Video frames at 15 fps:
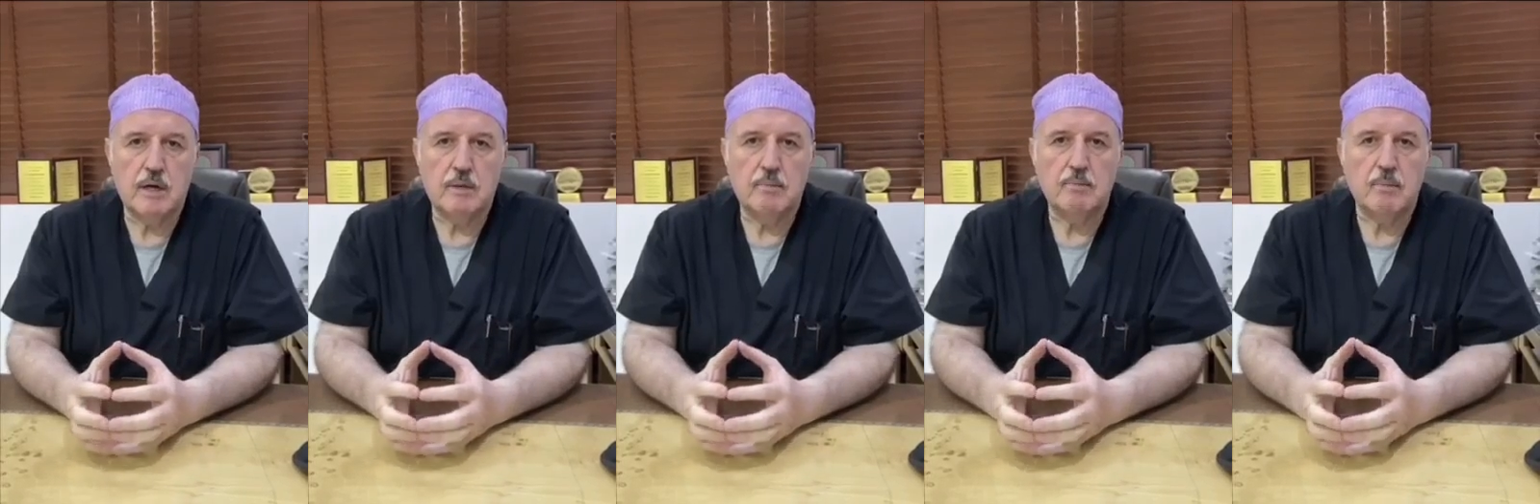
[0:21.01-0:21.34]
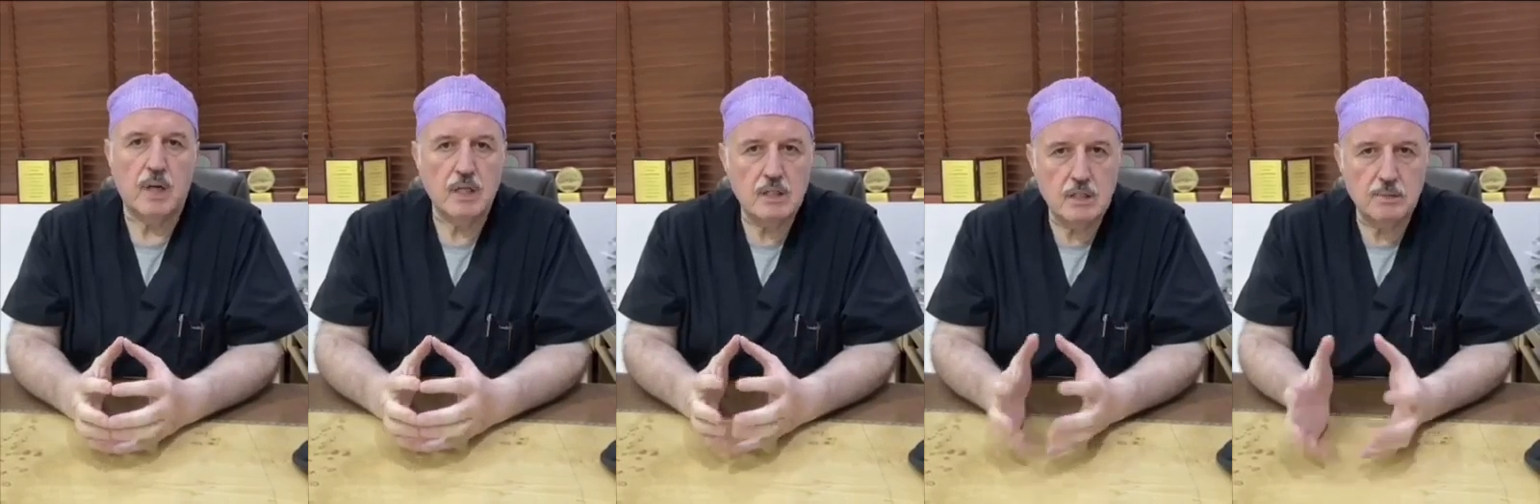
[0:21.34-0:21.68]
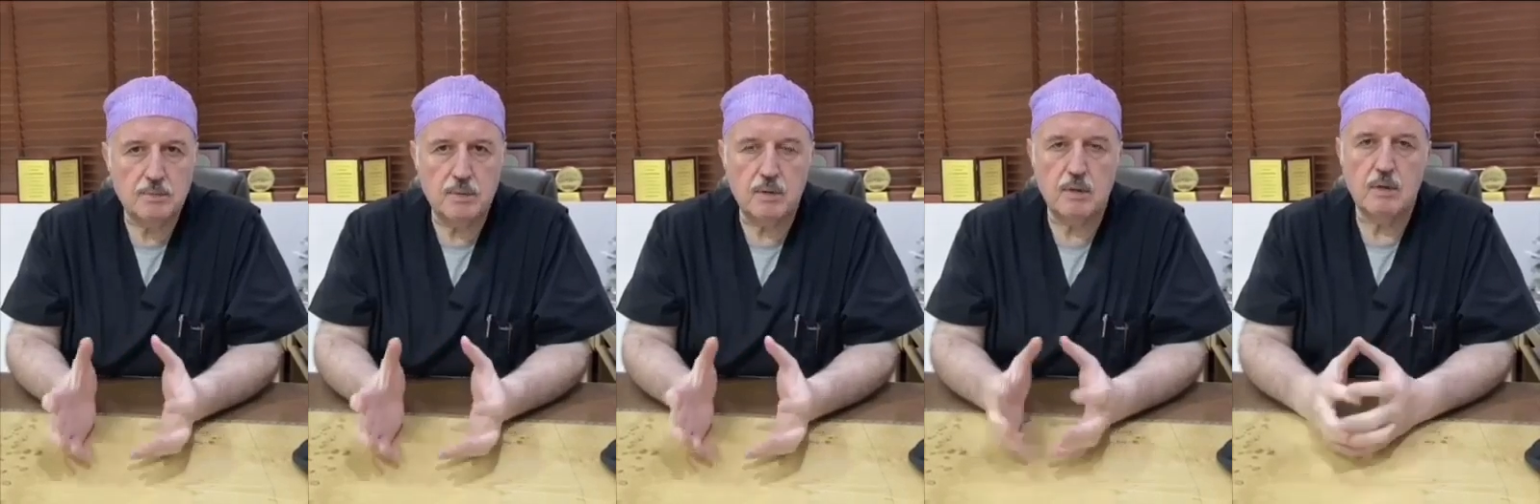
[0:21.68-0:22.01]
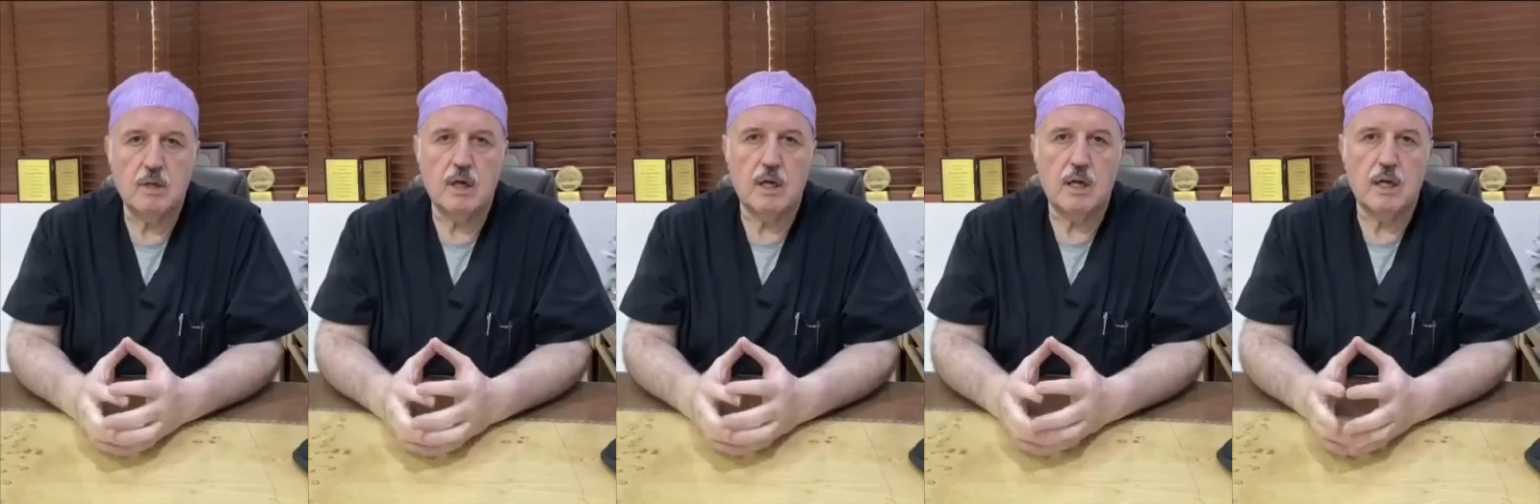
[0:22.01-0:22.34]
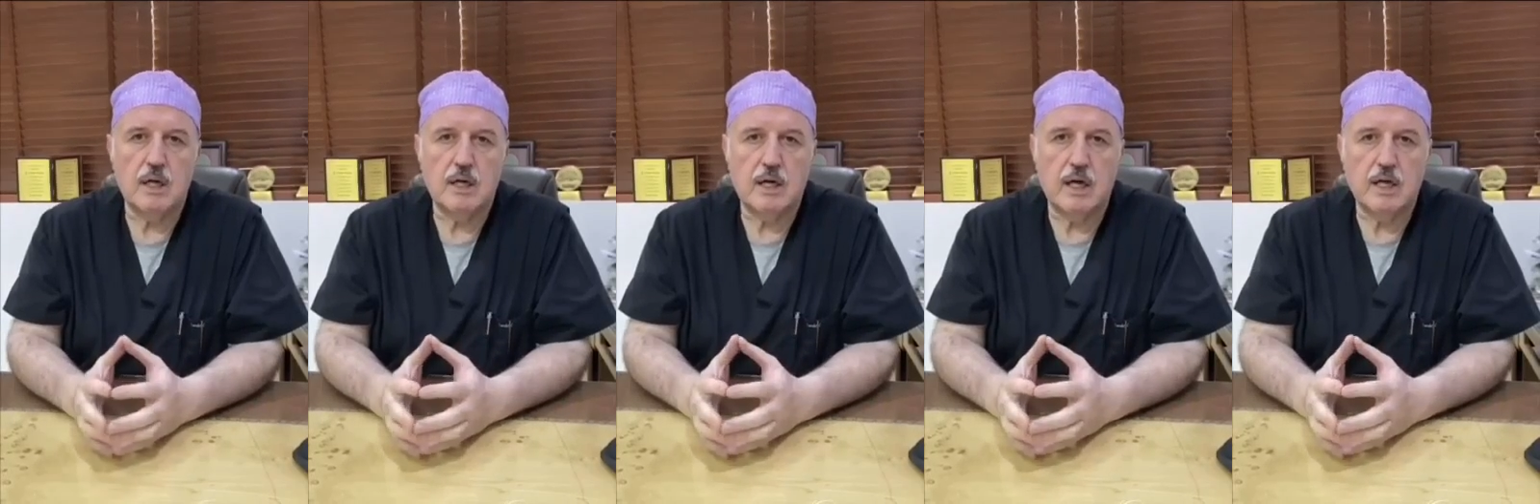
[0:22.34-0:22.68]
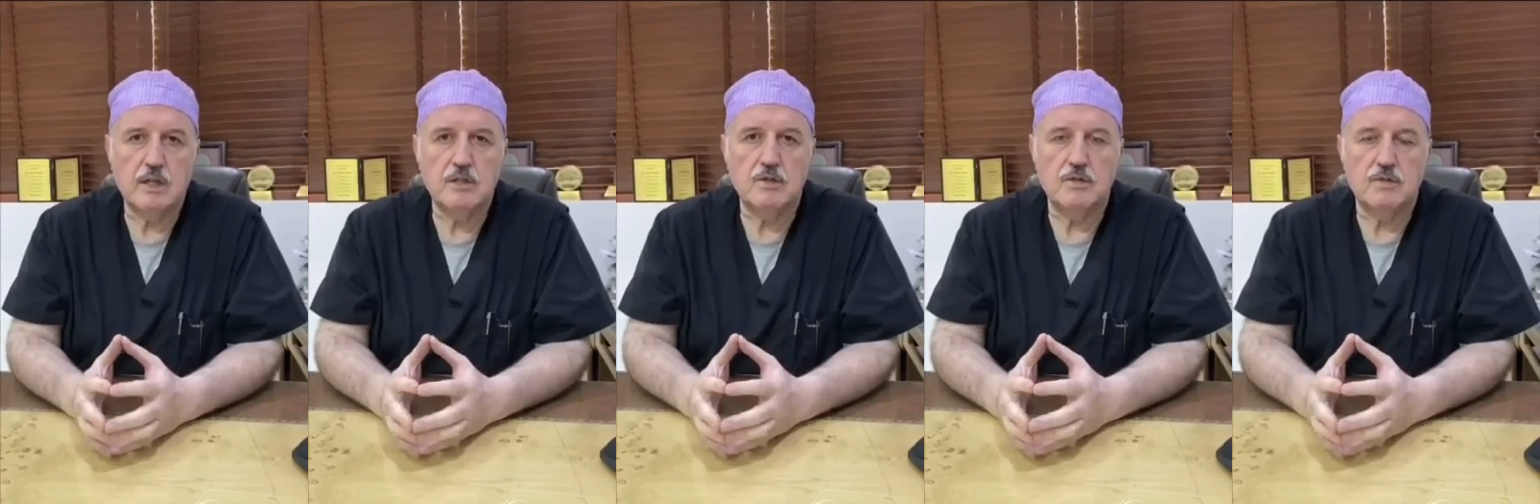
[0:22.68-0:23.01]
multiple kind
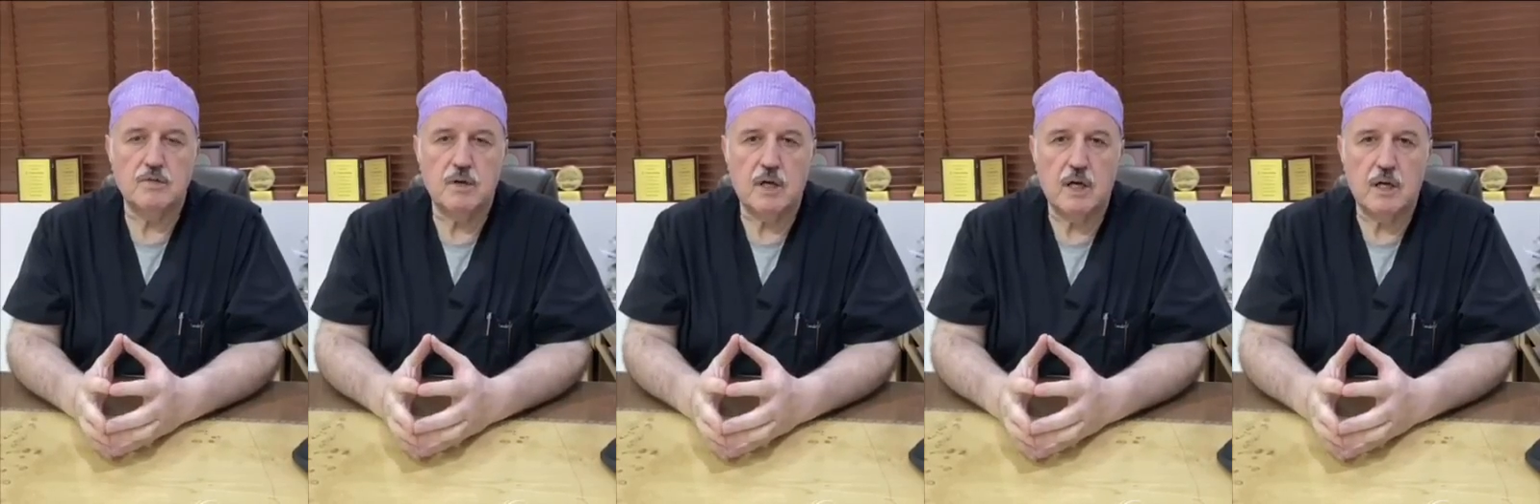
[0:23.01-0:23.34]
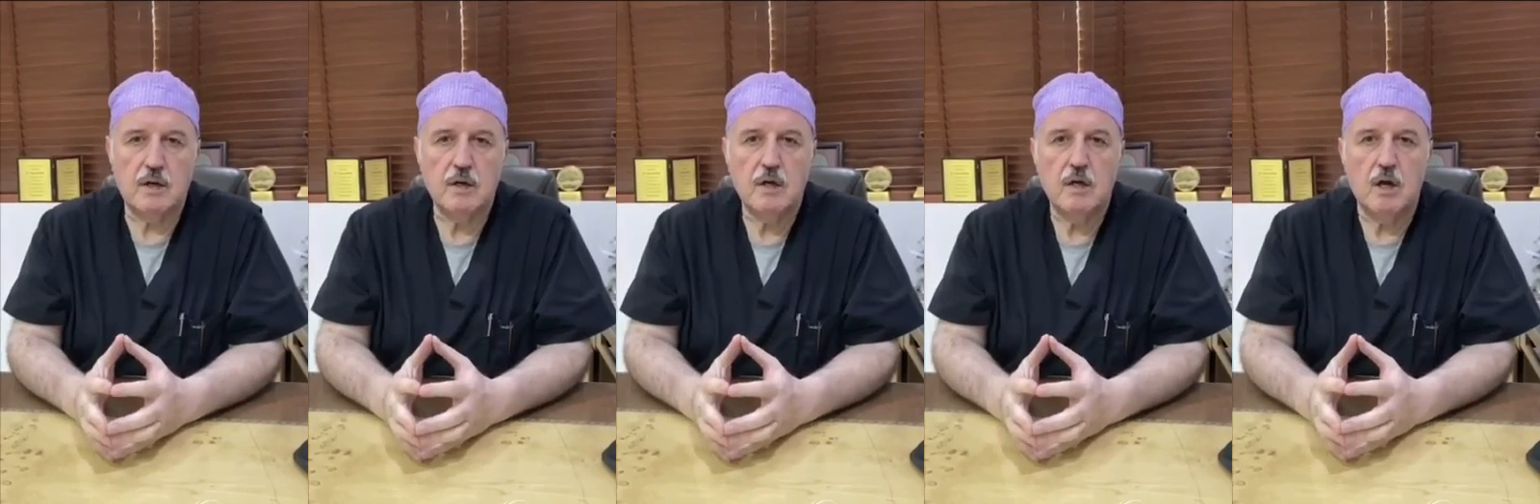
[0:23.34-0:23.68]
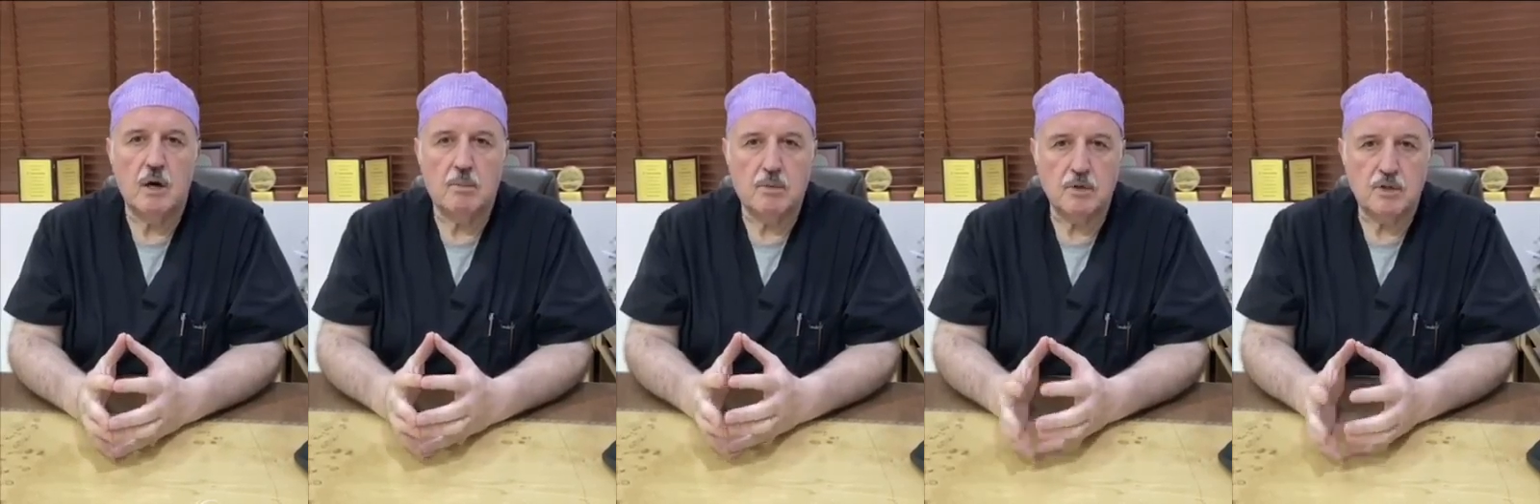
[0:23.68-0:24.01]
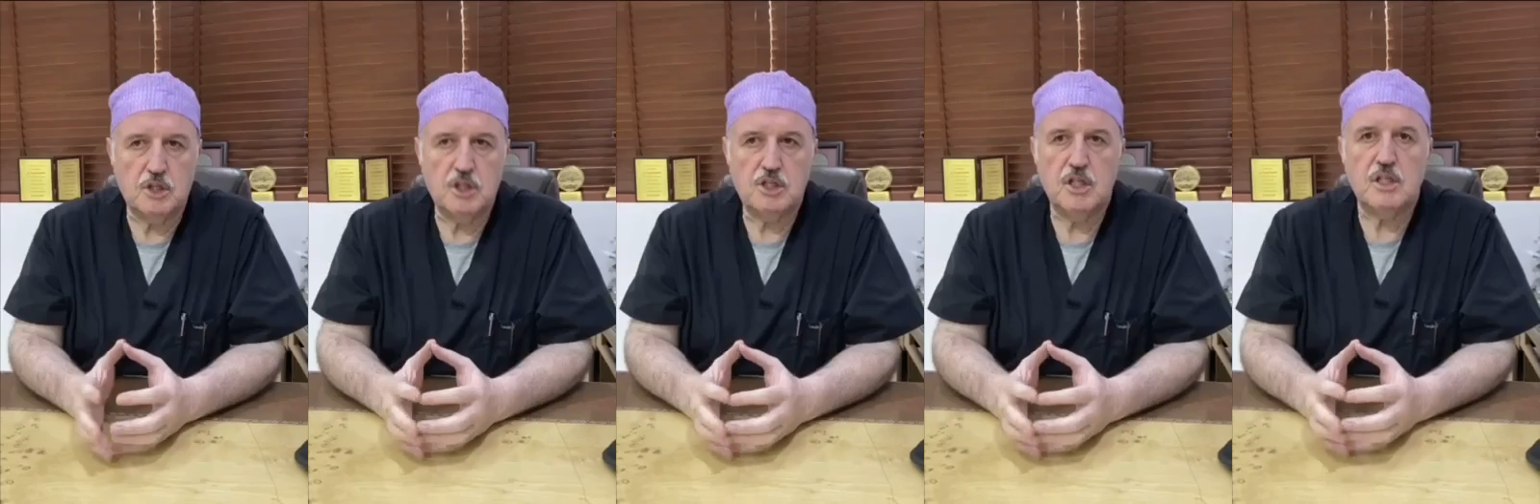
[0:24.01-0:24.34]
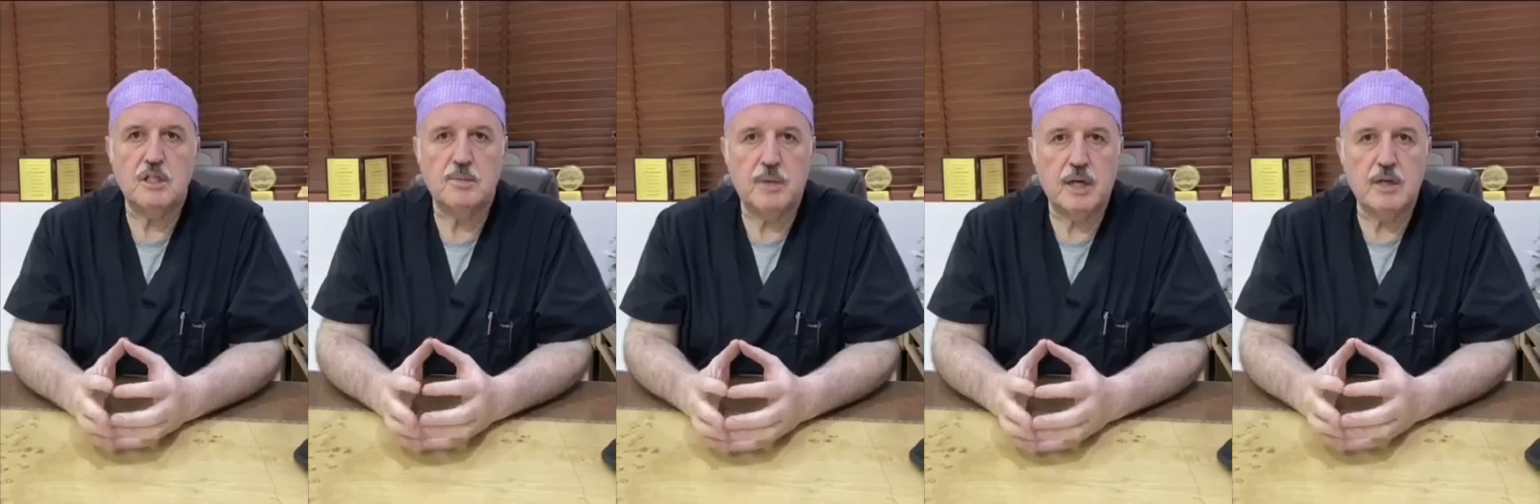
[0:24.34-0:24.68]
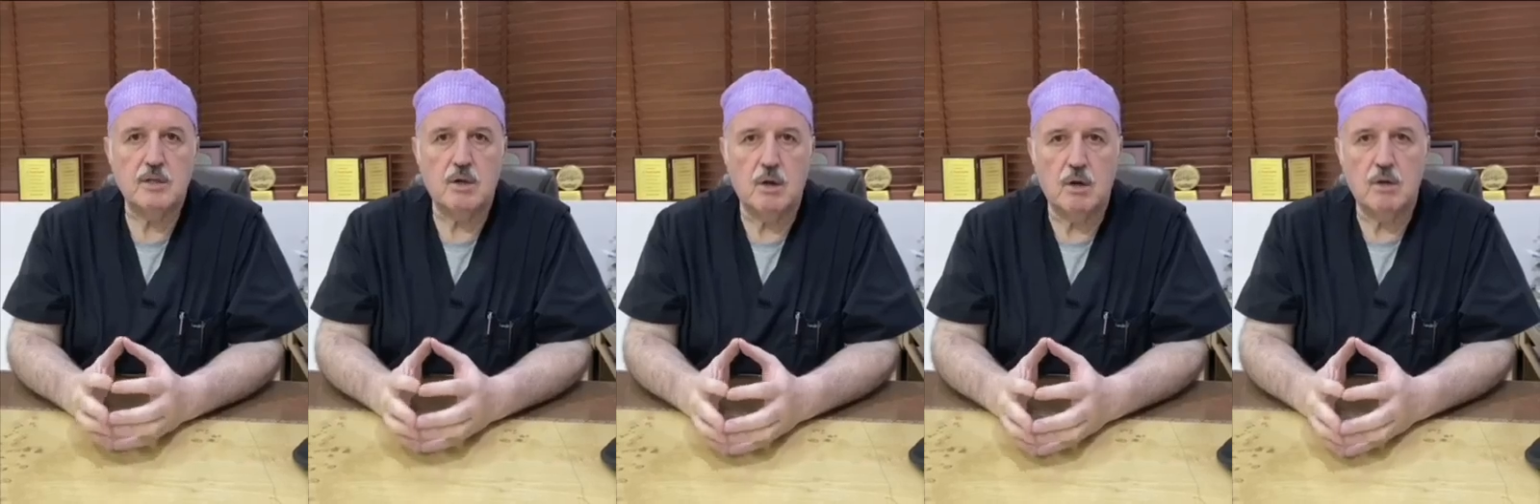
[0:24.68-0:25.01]
of a procedure depend
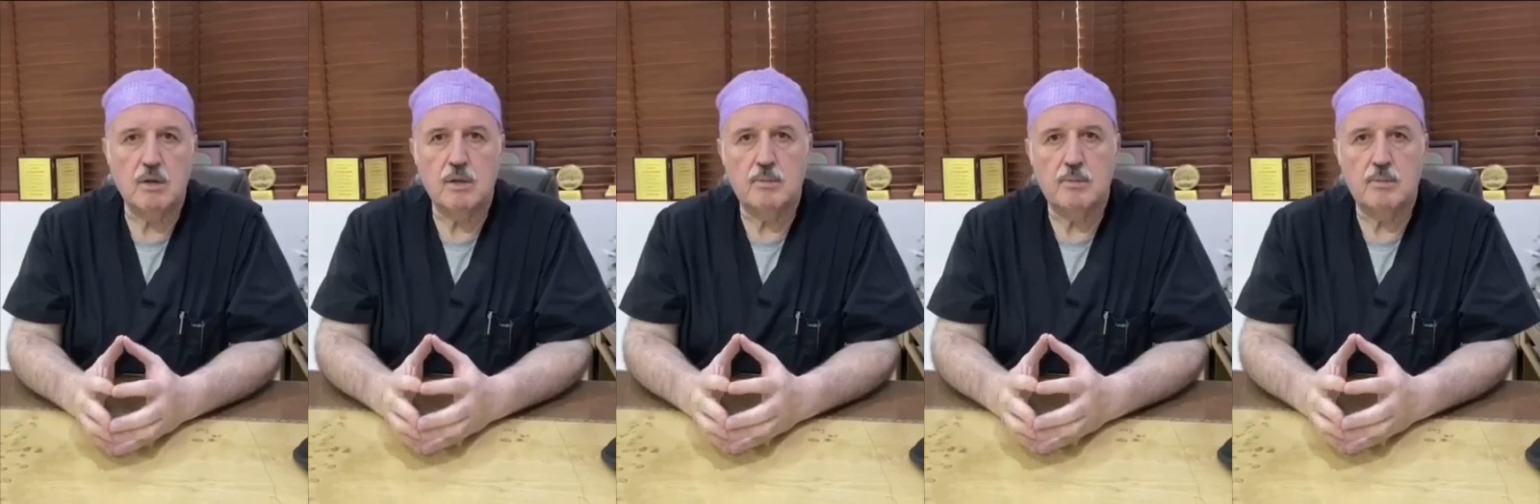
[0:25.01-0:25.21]
on the